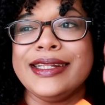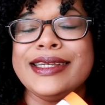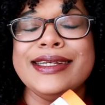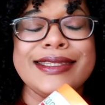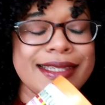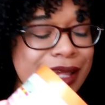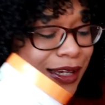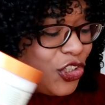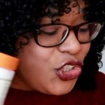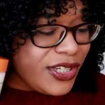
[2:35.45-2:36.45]
It is
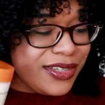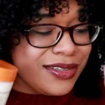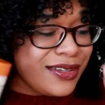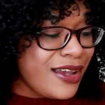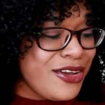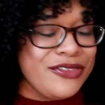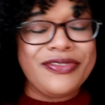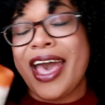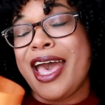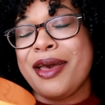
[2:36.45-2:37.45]
just
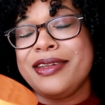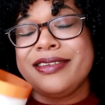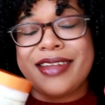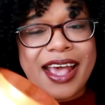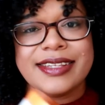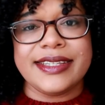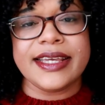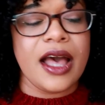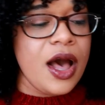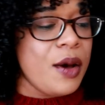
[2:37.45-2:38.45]

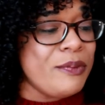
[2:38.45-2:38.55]
fantastic.